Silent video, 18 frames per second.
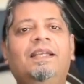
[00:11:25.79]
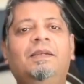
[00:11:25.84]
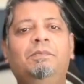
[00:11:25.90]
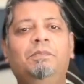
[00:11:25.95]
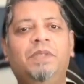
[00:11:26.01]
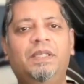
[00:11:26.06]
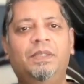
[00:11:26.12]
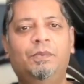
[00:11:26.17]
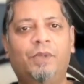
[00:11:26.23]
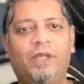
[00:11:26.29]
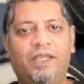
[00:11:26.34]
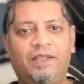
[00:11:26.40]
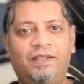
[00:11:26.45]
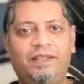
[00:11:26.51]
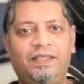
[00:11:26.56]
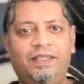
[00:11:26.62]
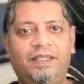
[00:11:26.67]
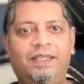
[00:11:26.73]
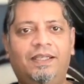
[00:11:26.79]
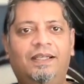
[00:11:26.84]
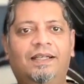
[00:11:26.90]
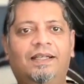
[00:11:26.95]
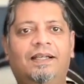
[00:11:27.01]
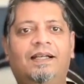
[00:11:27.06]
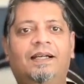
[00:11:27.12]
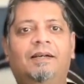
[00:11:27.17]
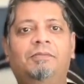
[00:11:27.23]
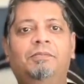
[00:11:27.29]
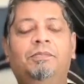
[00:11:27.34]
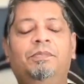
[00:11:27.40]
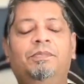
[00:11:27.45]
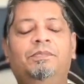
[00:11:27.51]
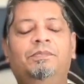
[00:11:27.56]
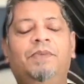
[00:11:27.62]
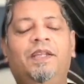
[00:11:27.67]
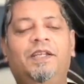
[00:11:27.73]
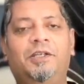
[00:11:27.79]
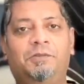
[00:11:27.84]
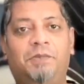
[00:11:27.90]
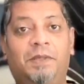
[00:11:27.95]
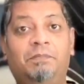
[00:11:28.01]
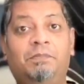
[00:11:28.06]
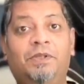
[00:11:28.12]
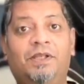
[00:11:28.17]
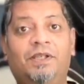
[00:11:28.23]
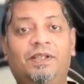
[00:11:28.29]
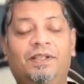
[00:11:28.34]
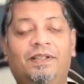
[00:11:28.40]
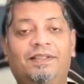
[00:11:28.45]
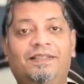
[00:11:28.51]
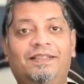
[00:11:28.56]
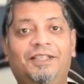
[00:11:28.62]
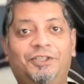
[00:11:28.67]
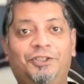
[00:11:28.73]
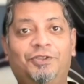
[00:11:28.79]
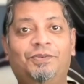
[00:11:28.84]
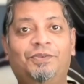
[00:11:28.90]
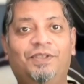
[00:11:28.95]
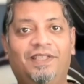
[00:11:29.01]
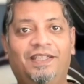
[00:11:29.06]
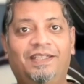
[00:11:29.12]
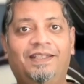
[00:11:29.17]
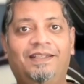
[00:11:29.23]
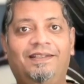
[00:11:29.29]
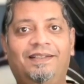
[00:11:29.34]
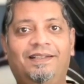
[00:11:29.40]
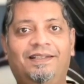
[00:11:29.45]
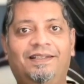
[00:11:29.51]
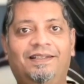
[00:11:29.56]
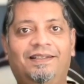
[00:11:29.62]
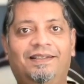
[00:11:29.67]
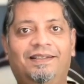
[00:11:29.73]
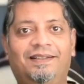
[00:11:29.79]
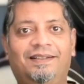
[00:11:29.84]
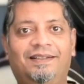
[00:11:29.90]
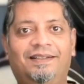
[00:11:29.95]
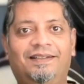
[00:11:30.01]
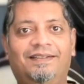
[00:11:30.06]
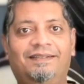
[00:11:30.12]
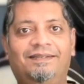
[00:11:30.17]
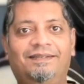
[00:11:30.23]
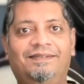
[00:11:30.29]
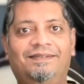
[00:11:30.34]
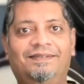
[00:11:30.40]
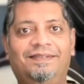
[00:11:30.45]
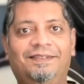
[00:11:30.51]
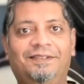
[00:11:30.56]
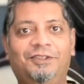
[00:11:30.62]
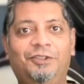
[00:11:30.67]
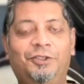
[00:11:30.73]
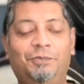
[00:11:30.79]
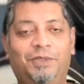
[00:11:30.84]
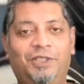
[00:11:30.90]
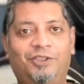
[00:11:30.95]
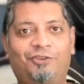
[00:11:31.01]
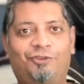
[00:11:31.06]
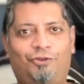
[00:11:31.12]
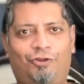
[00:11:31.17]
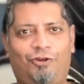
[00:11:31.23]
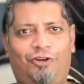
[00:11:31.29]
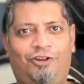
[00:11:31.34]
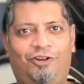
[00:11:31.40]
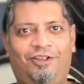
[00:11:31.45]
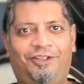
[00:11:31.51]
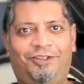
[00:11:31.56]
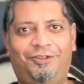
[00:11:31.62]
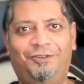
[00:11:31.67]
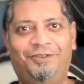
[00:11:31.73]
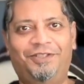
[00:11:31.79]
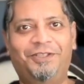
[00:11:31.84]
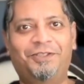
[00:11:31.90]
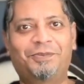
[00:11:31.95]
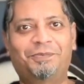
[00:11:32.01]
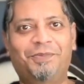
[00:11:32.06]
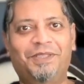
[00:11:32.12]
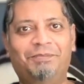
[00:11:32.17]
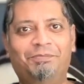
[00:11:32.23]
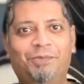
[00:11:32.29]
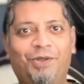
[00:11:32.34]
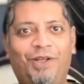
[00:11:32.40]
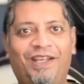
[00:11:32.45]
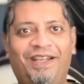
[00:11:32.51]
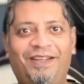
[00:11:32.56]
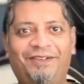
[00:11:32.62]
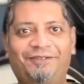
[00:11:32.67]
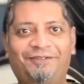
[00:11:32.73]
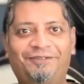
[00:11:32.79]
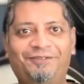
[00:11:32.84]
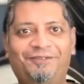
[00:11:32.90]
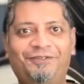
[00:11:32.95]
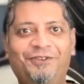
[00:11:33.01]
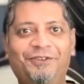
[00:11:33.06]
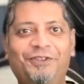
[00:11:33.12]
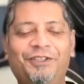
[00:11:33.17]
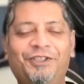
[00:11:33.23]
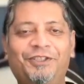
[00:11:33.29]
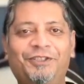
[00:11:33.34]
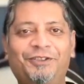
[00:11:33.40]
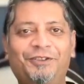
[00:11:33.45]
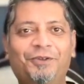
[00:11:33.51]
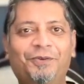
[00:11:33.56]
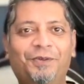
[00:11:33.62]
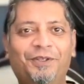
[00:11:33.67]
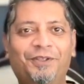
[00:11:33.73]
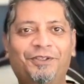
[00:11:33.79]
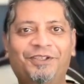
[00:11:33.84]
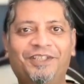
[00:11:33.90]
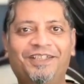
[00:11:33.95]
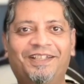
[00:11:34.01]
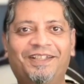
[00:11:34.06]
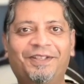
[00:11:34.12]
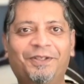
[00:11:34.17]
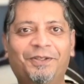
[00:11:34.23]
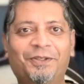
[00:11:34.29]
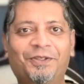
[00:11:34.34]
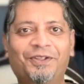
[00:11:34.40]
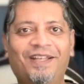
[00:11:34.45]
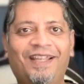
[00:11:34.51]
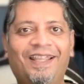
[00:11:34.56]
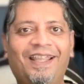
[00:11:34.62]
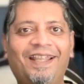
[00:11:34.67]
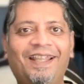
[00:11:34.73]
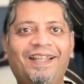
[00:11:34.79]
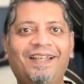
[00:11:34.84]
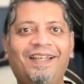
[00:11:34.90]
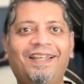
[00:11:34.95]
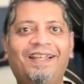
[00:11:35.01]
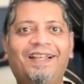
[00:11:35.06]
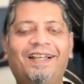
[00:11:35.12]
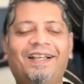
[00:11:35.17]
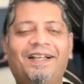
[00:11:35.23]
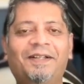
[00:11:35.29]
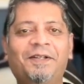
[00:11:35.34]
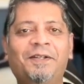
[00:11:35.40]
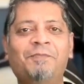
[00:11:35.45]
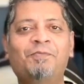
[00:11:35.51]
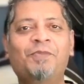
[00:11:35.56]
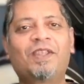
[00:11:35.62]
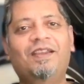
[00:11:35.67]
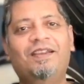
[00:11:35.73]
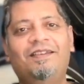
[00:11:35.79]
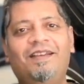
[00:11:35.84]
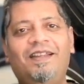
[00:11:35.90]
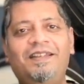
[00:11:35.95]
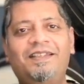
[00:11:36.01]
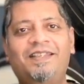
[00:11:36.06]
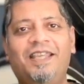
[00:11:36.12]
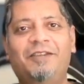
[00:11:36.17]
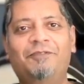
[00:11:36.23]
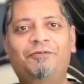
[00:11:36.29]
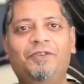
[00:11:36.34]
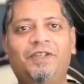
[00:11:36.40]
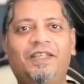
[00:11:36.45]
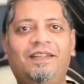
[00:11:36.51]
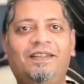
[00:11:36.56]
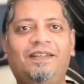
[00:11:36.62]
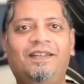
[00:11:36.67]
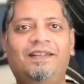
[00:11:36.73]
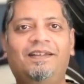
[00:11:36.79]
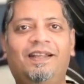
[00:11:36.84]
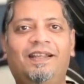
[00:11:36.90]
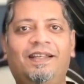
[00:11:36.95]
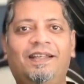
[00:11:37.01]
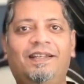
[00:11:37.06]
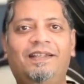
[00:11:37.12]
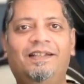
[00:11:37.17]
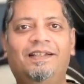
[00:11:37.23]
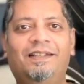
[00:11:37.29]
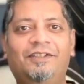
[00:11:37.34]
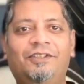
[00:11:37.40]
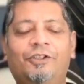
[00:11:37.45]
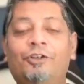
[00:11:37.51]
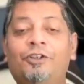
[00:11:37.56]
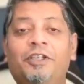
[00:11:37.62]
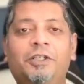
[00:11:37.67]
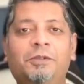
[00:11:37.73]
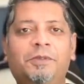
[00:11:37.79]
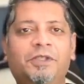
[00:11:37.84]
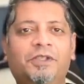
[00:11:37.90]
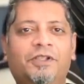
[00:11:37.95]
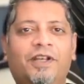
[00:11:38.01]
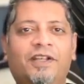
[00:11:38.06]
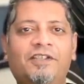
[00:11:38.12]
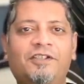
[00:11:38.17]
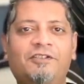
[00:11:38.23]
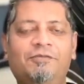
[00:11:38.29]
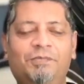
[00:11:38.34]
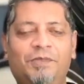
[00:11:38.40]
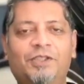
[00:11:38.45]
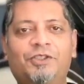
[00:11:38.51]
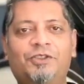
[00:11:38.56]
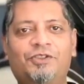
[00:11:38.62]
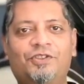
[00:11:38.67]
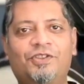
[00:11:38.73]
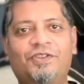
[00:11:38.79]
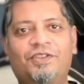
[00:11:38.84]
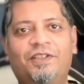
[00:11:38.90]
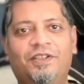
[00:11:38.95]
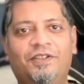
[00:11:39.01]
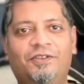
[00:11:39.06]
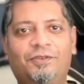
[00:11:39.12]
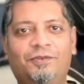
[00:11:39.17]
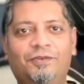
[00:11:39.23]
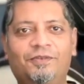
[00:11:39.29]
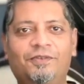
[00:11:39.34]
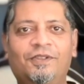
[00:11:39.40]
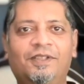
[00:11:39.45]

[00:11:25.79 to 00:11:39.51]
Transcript: be wary and remember that you need to be strong. You need to be brave. You need to go into the unknown and ride safely. You don't need to be aggressive, but you just need to